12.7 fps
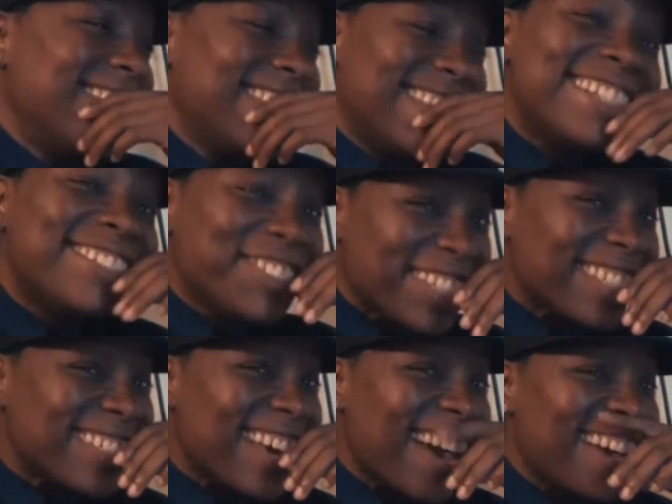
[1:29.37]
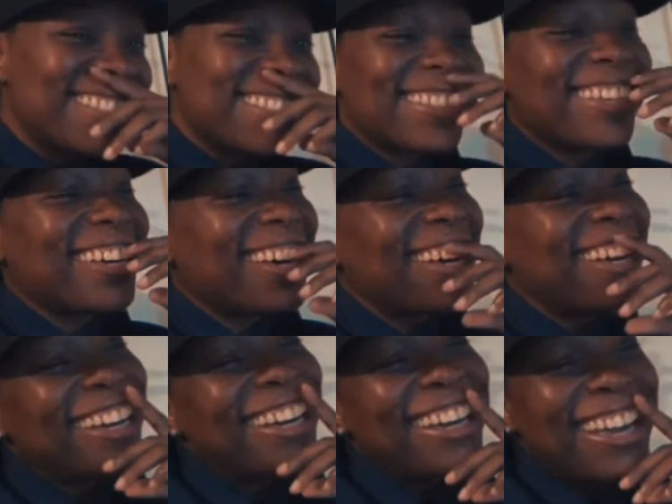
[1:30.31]
just in case.
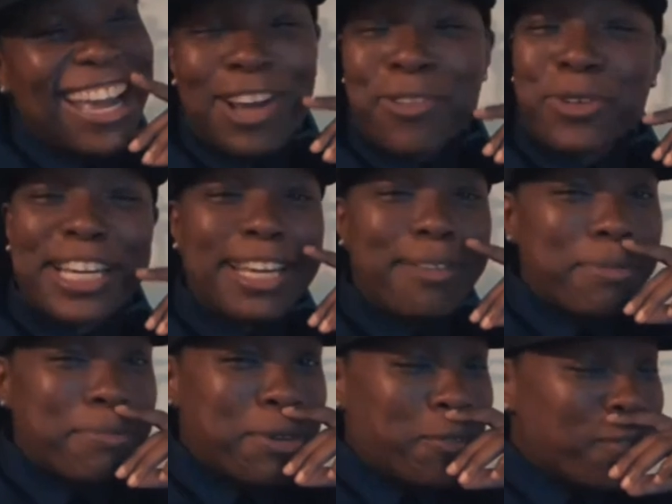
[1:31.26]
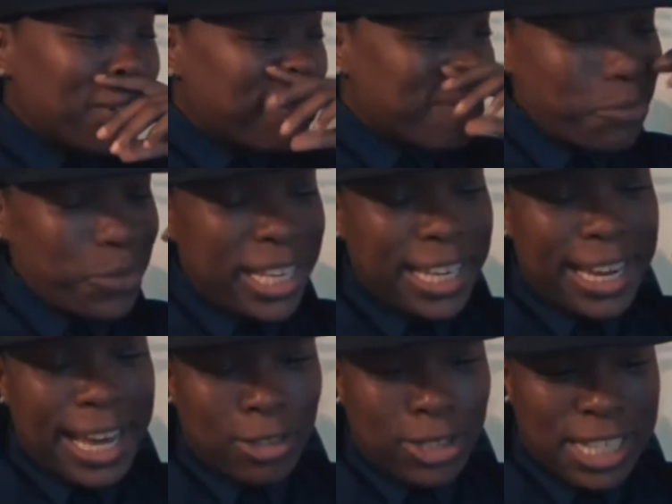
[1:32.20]
And we keep it moving. We get
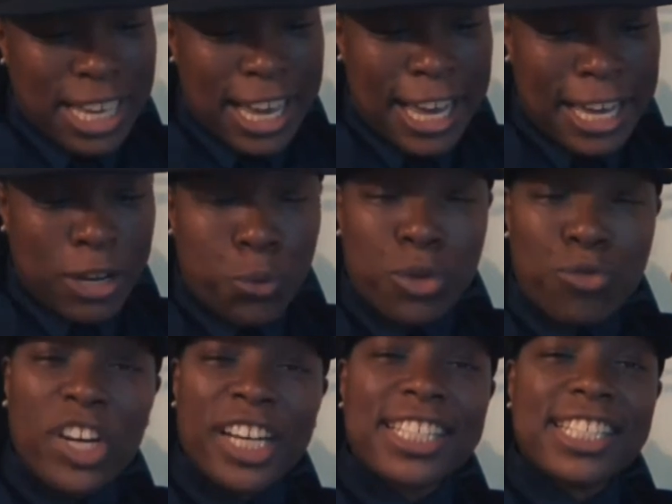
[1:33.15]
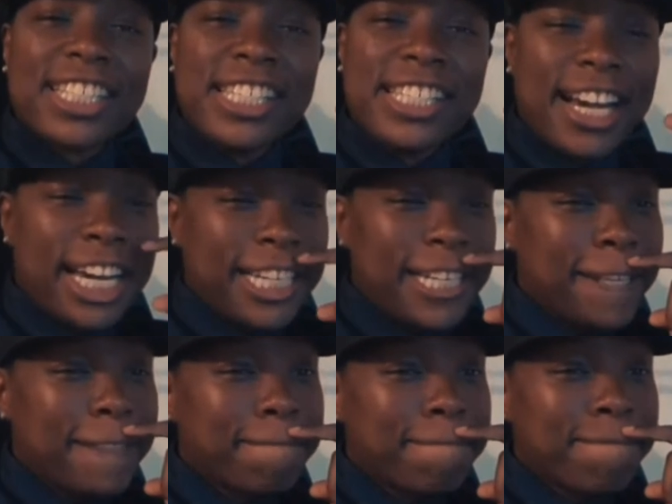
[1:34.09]
outside and we run into Kiana.
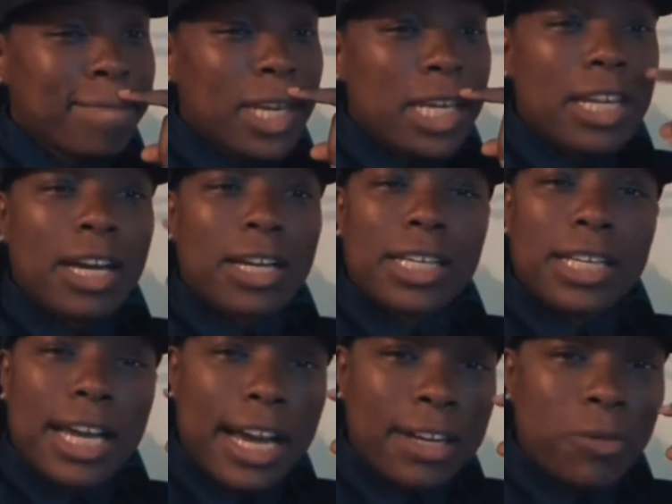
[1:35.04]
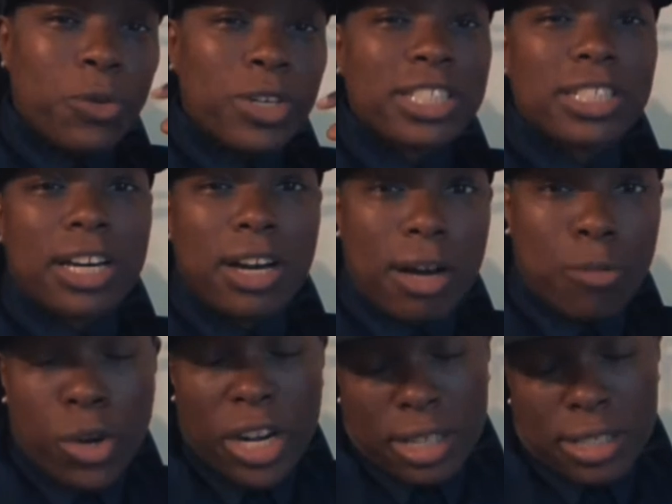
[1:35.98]
Now, Kiana wants to come
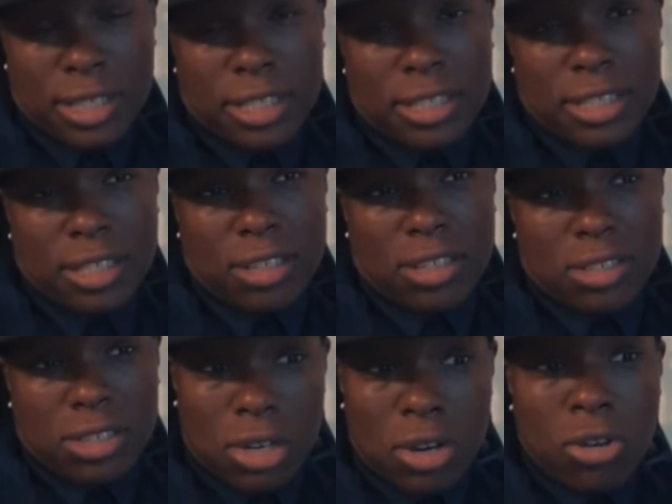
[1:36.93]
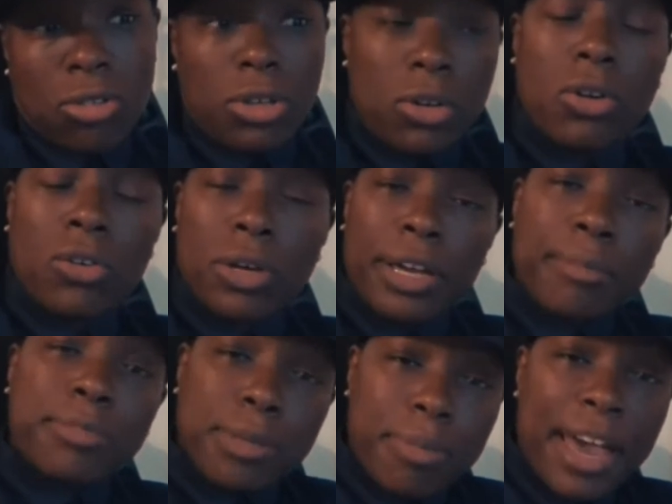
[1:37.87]
with us. So, the
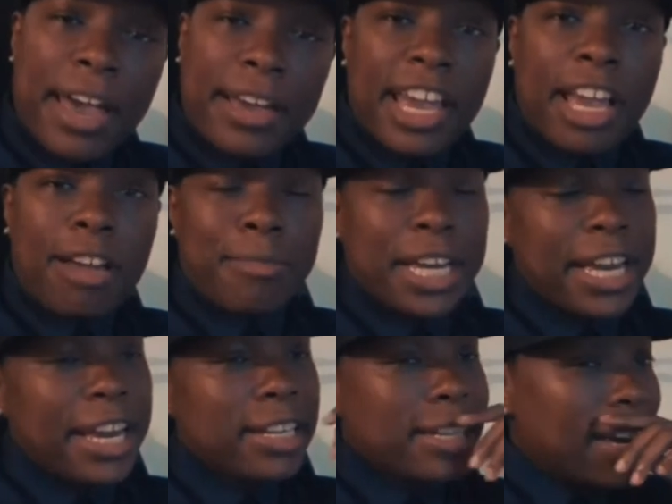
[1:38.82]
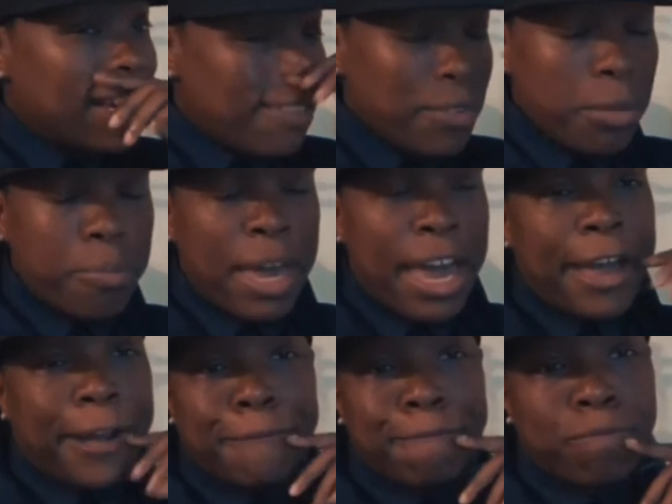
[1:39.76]
empty bag came in handy. I give her the
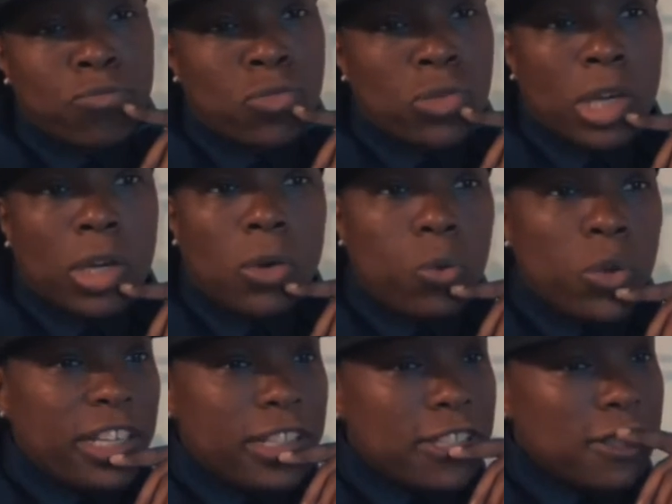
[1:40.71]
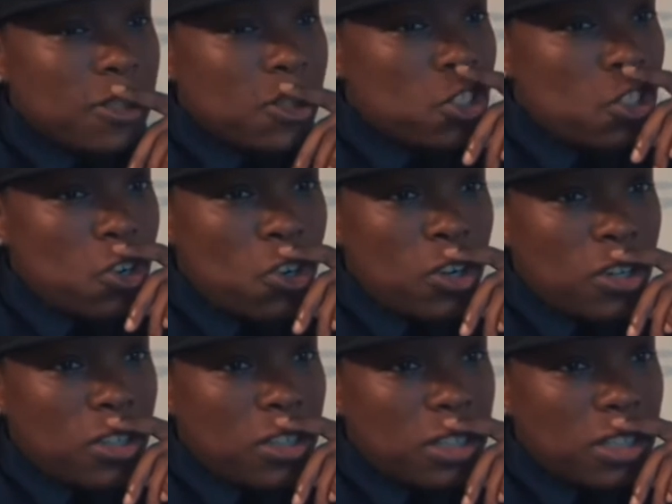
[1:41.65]
bag. We get to the store,
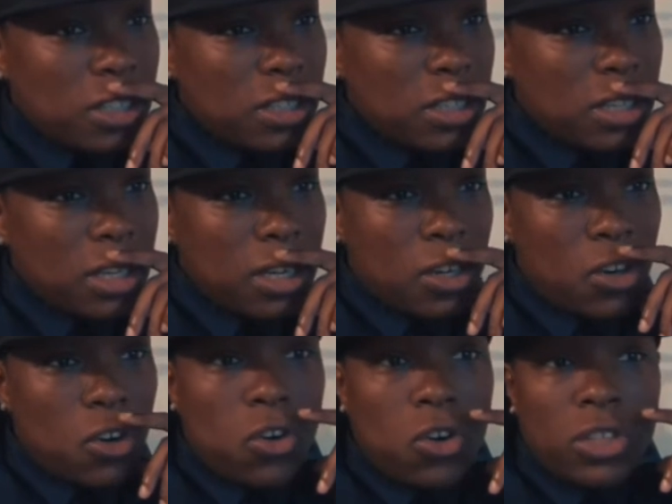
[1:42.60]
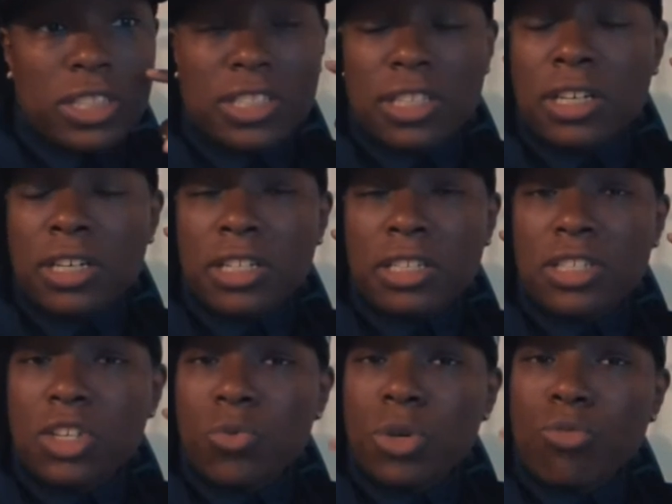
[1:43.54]
and all is good
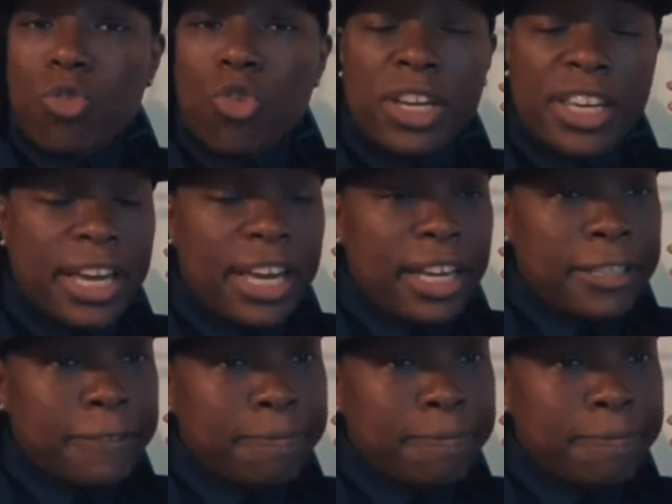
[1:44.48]
until we walk in,